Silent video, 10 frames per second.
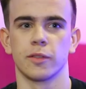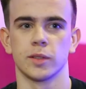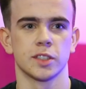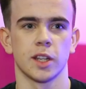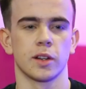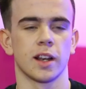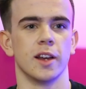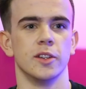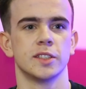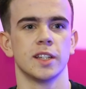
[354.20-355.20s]
Everyone's so
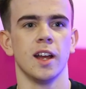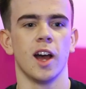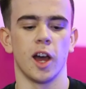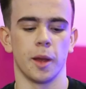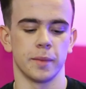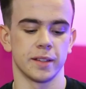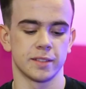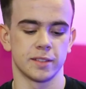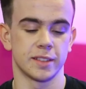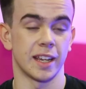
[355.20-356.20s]
close. Um,
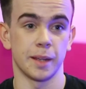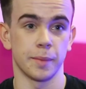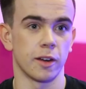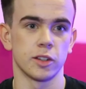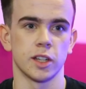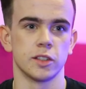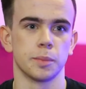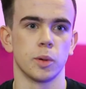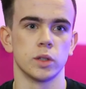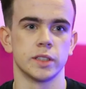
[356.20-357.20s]
the team there are so
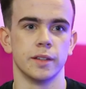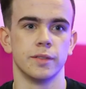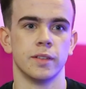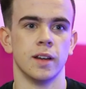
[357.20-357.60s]
supportive.